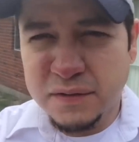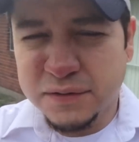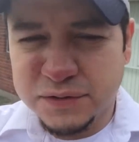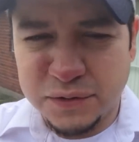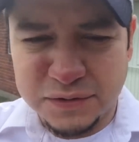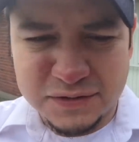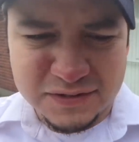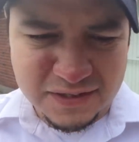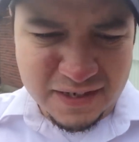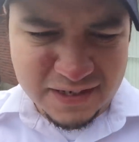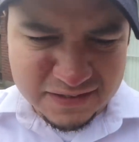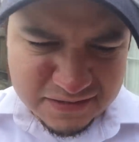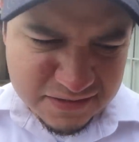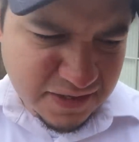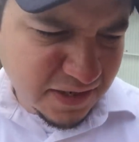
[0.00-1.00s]
So it's the
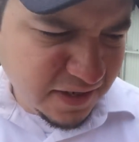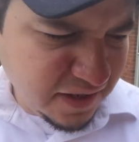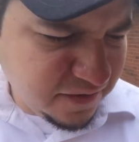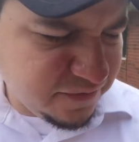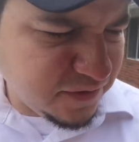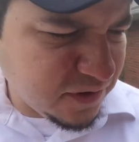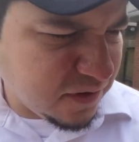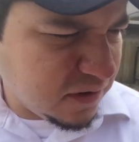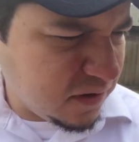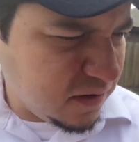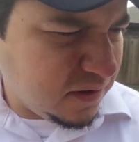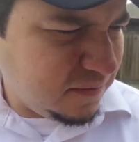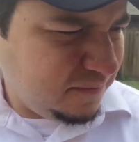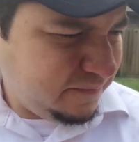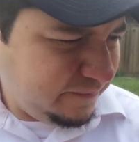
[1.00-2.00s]
next day after uh,
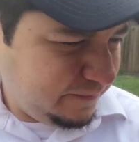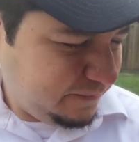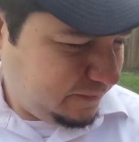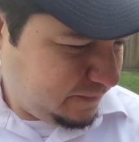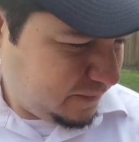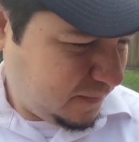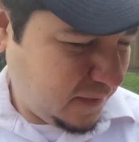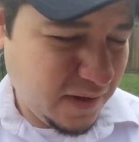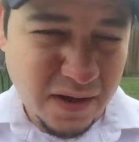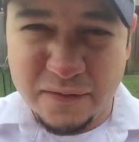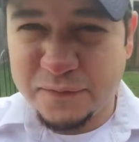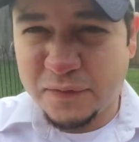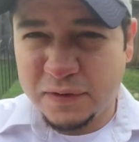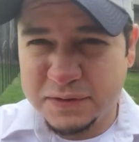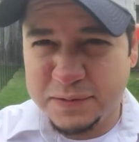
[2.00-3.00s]

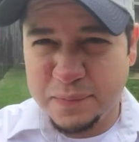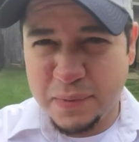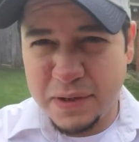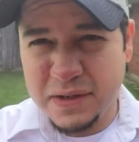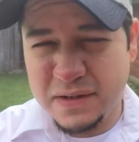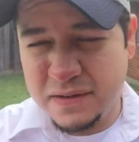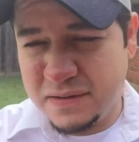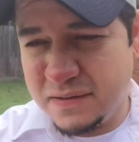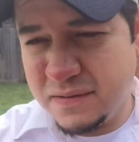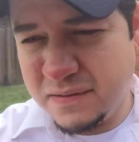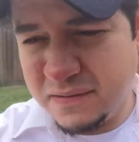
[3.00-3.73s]
after I sprayed it.